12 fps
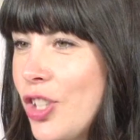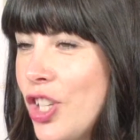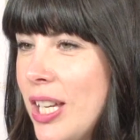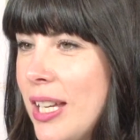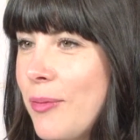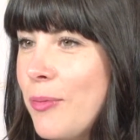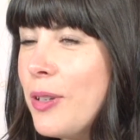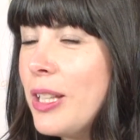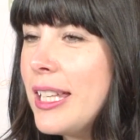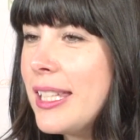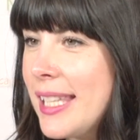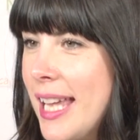She
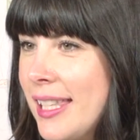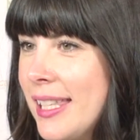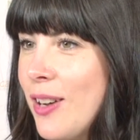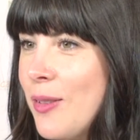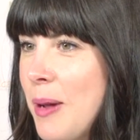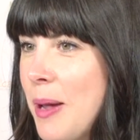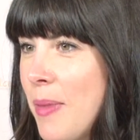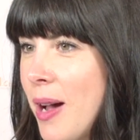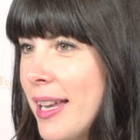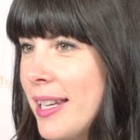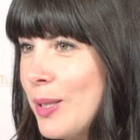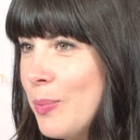really stands out in my
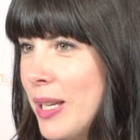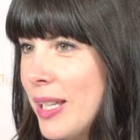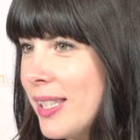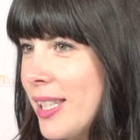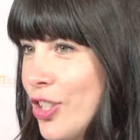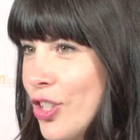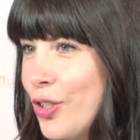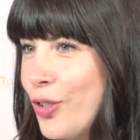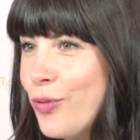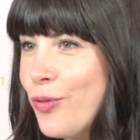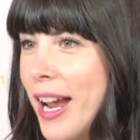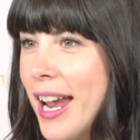mind as being such a
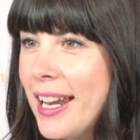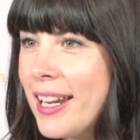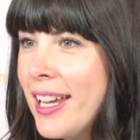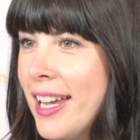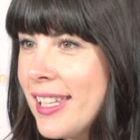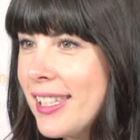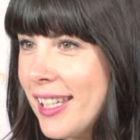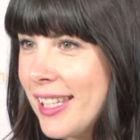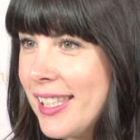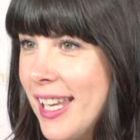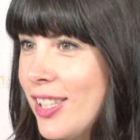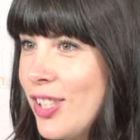great
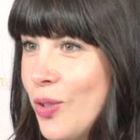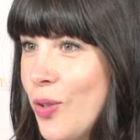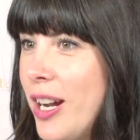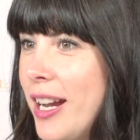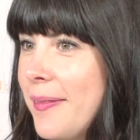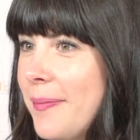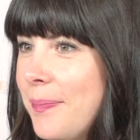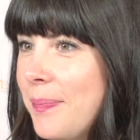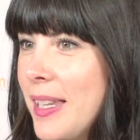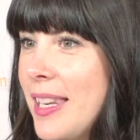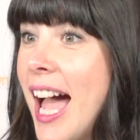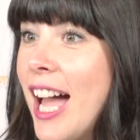success story.
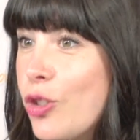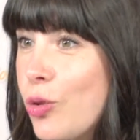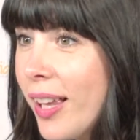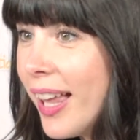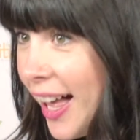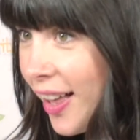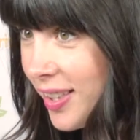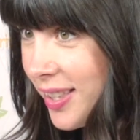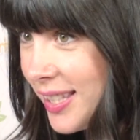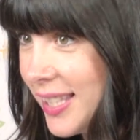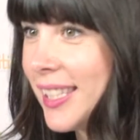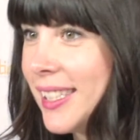Natural
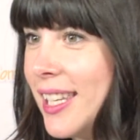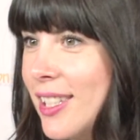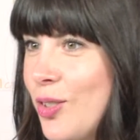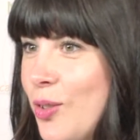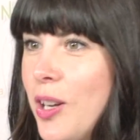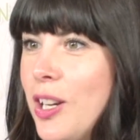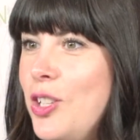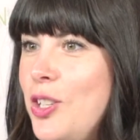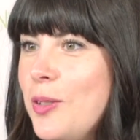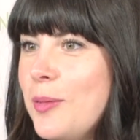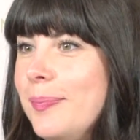health success story, too.